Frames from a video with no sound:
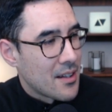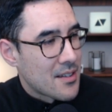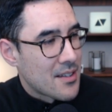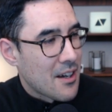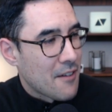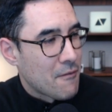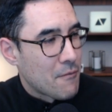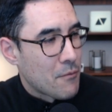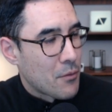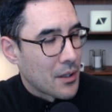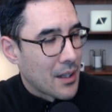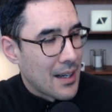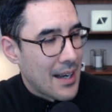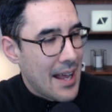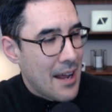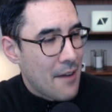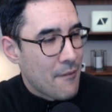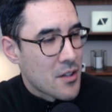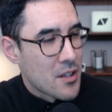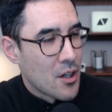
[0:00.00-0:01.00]
dove on the
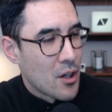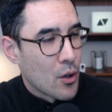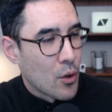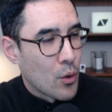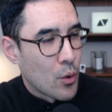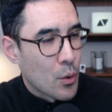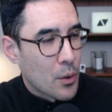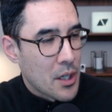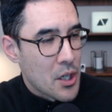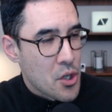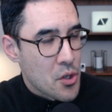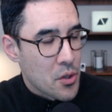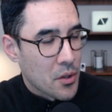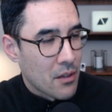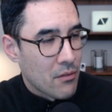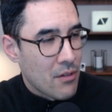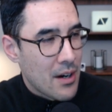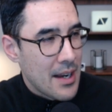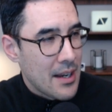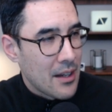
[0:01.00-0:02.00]
left, hawkish on
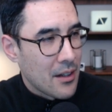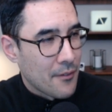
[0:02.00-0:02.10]
the right,